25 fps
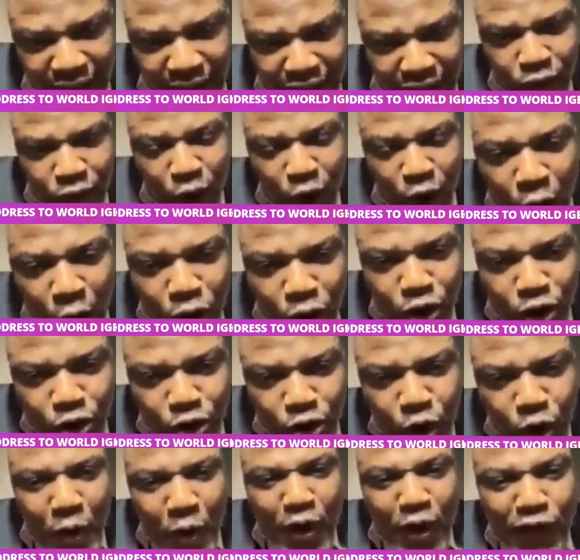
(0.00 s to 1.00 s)
that ought
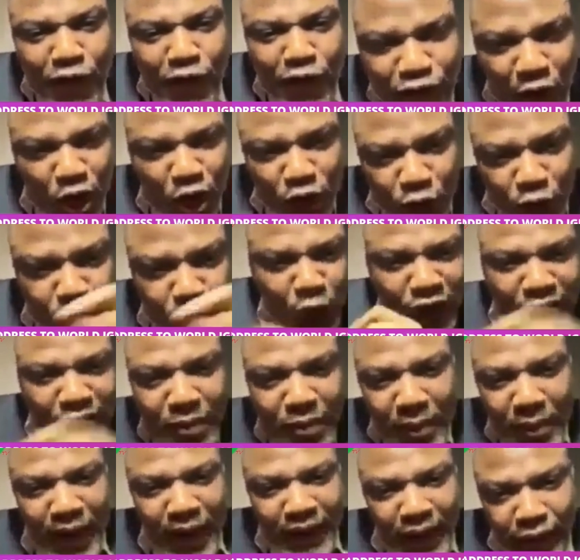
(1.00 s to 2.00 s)
to be
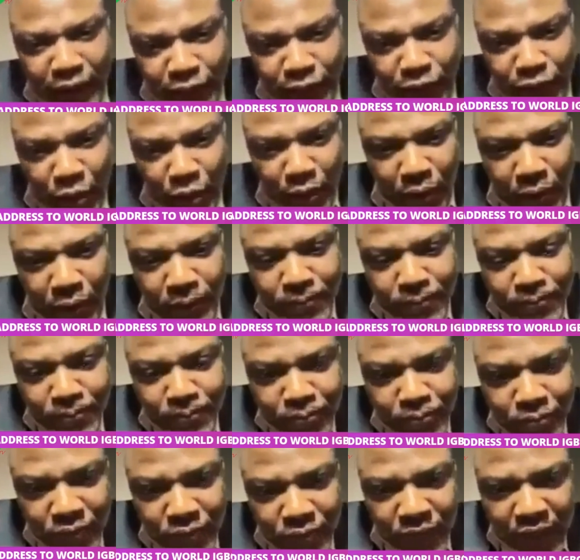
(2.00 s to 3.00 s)
forcefully demanded for.
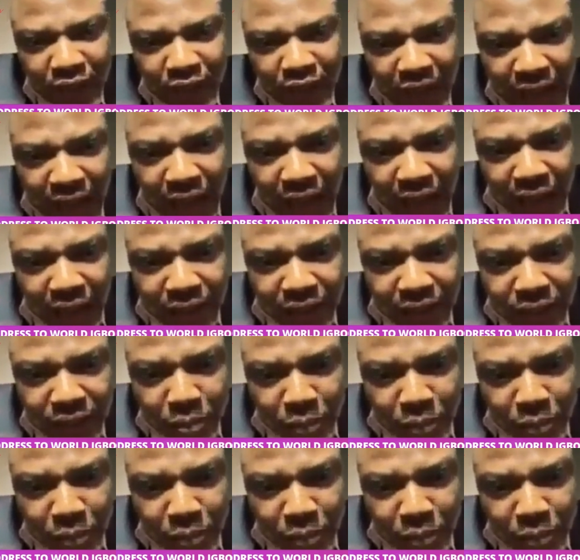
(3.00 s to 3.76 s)
And